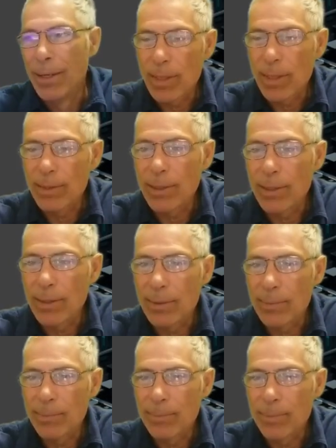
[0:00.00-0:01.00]
And then
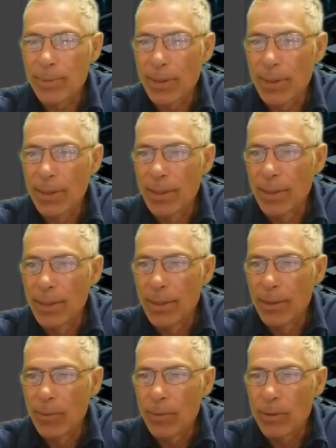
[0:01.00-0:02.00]

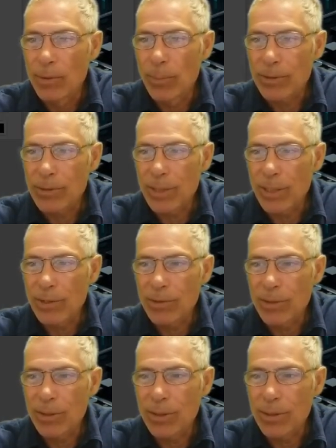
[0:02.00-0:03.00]
when you go to settings
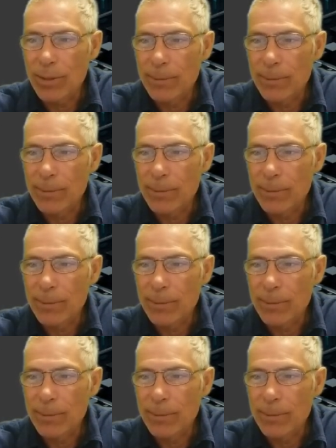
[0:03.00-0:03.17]
here,